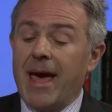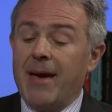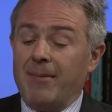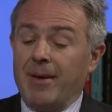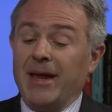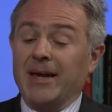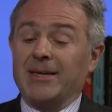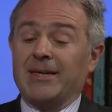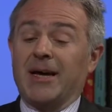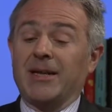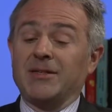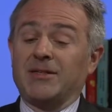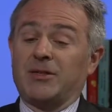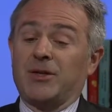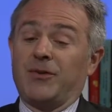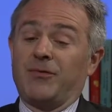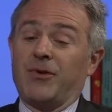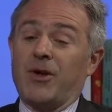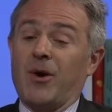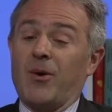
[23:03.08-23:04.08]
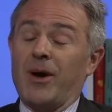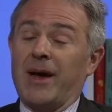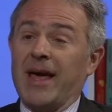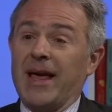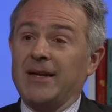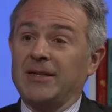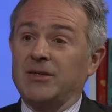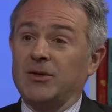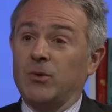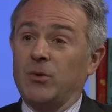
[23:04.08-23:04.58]
it does sort of go
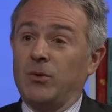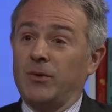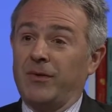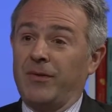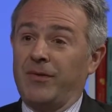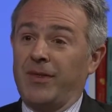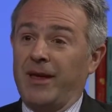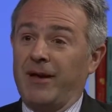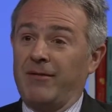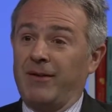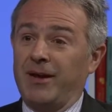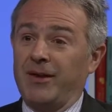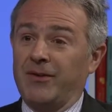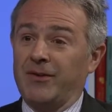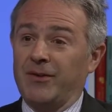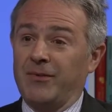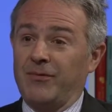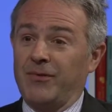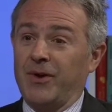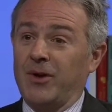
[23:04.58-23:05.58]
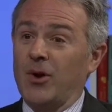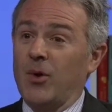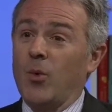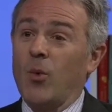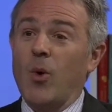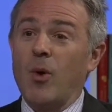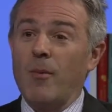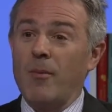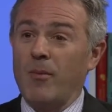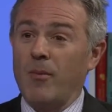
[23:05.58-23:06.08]
against all the theories of you know
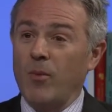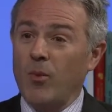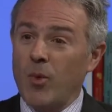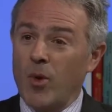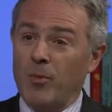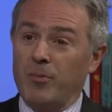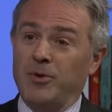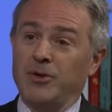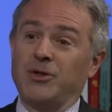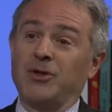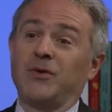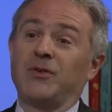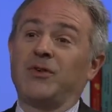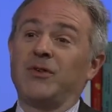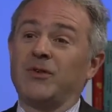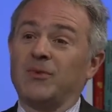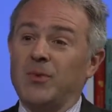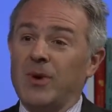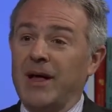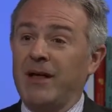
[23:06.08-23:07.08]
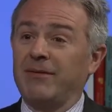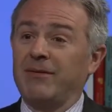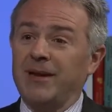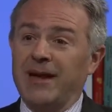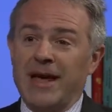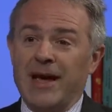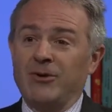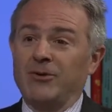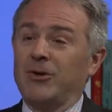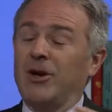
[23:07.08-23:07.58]
what what produces wealth
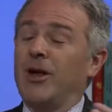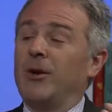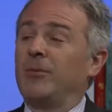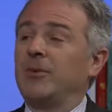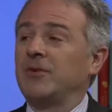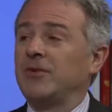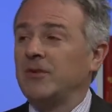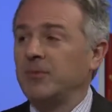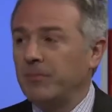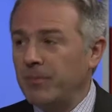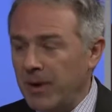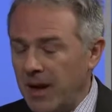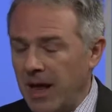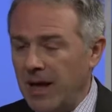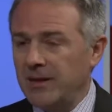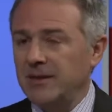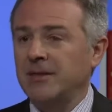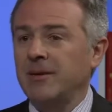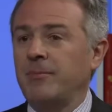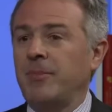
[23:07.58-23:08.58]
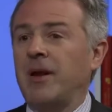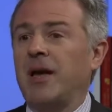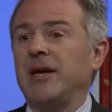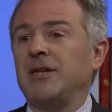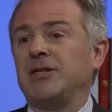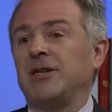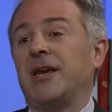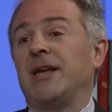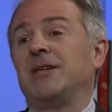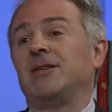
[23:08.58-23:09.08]
and how global supply, supply
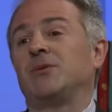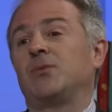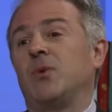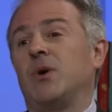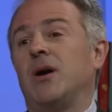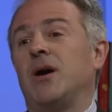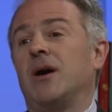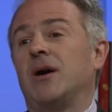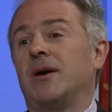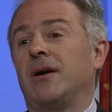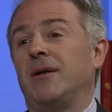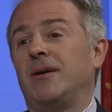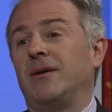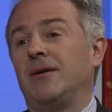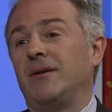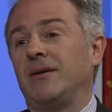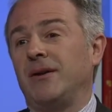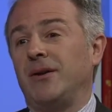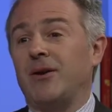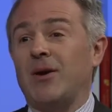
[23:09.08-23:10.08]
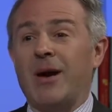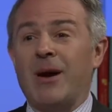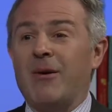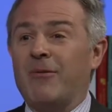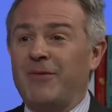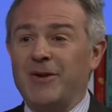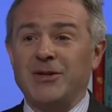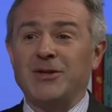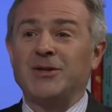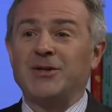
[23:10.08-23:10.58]
chains work and you know how
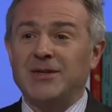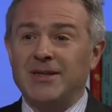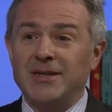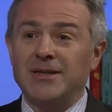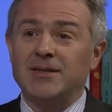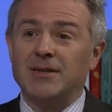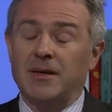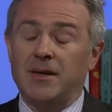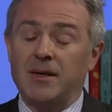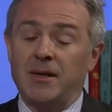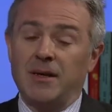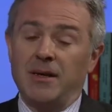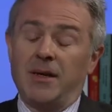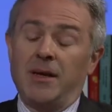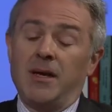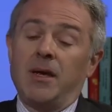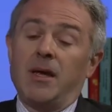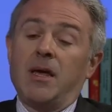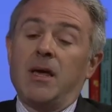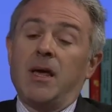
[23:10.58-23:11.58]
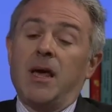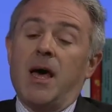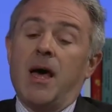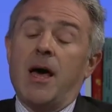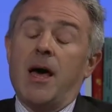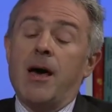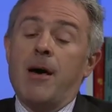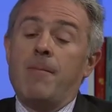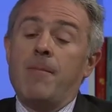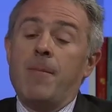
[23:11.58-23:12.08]
efficiencies are.
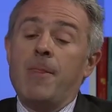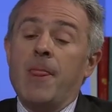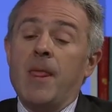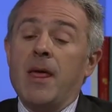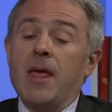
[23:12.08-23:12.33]
Um,